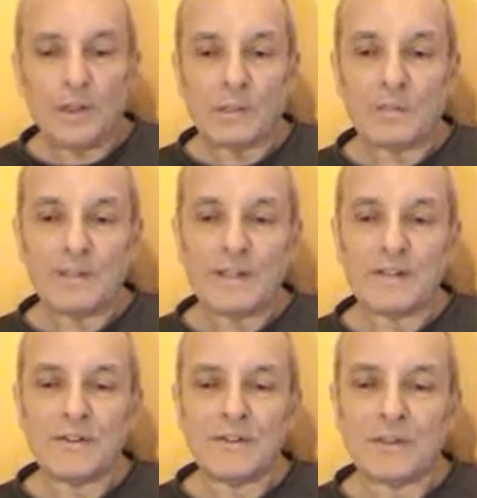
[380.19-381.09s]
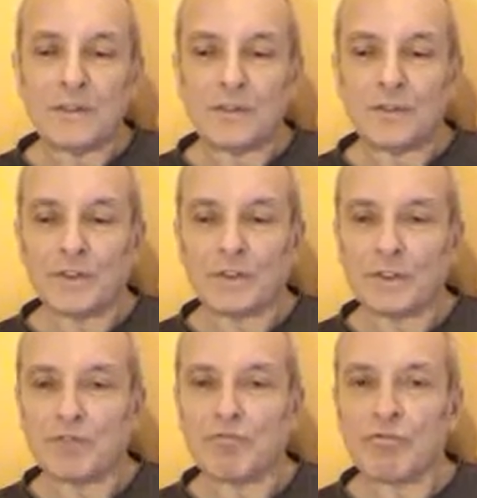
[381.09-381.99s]
then we tend to think of it
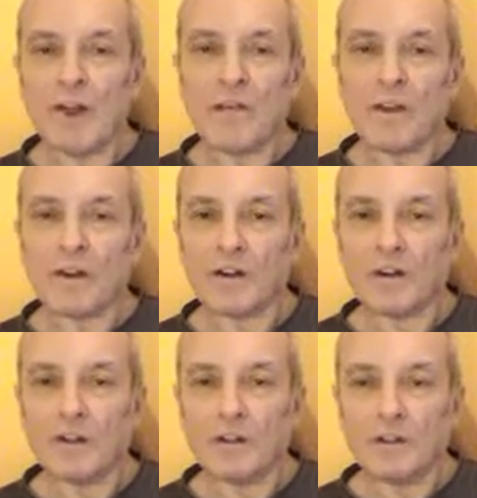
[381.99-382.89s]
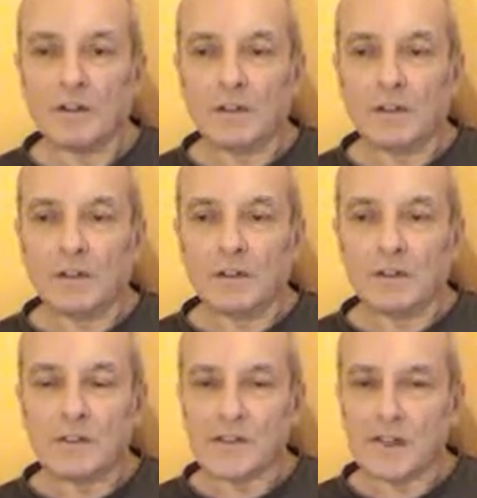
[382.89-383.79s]
in rather
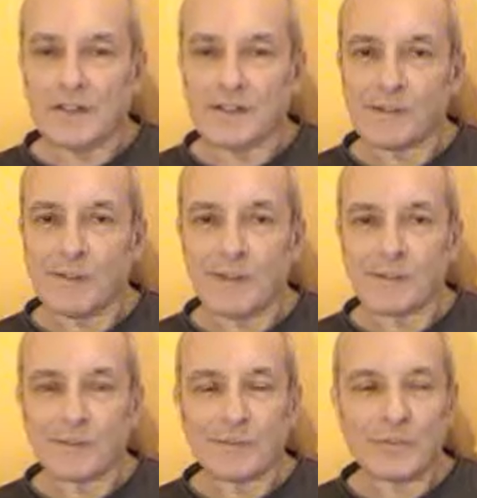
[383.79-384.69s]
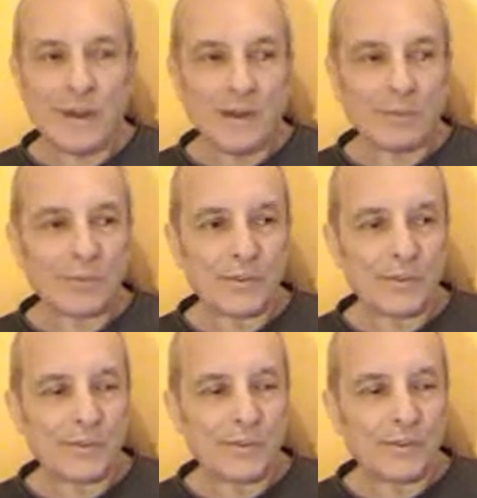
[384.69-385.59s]
sentimental
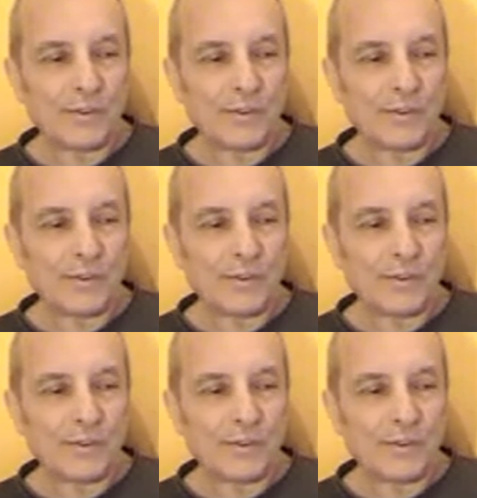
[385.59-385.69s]
terms